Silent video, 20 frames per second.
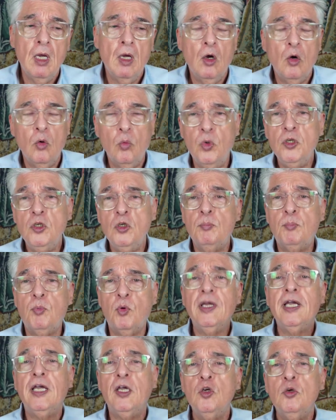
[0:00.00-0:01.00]
when you
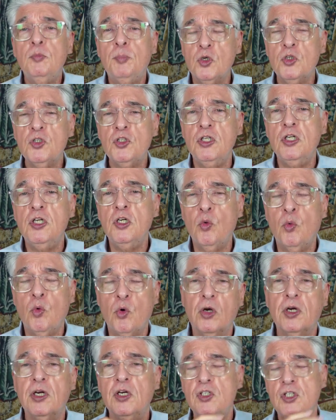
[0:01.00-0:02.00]
bring a new person into an
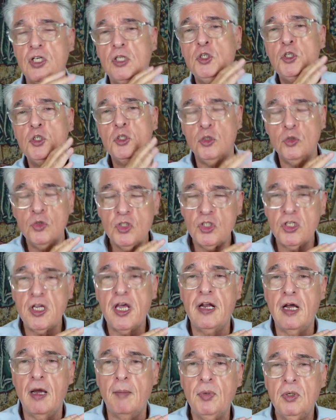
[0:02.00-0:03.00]
organization, you set
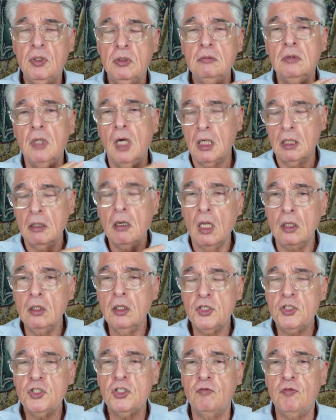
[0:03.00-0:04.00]
up a
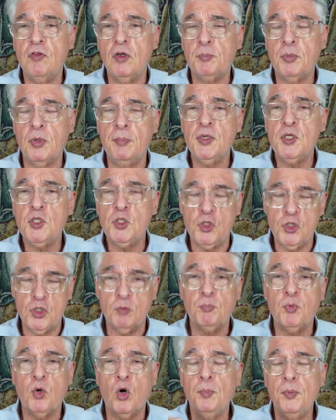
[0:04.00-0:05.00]
list of the permissions
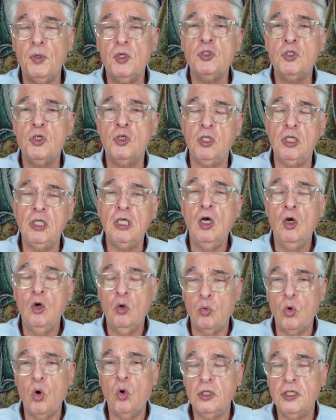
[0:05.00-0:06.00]
appropriate to the
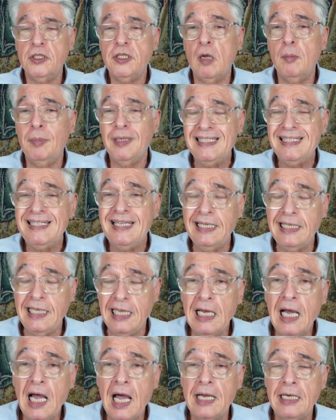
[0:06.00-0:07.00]
role that they'll be taking
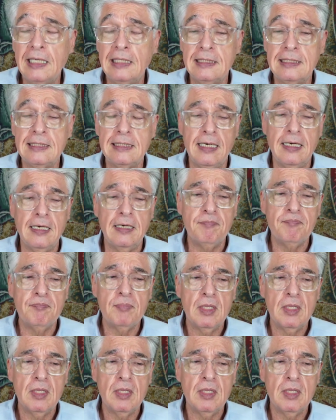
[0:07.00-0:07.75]
on at the time.